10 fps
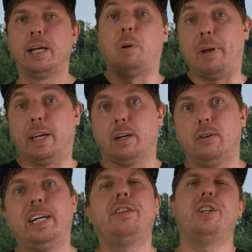But make it
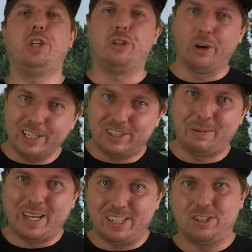clear that you don't
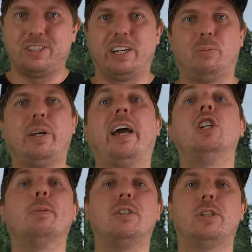accept that as a settlement
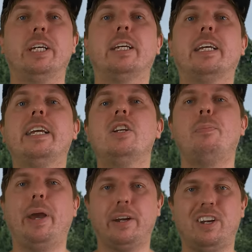and you'll be seeking
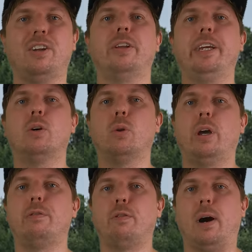independent legal
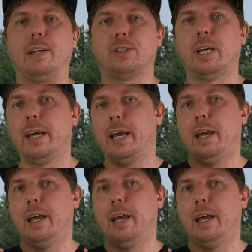advice.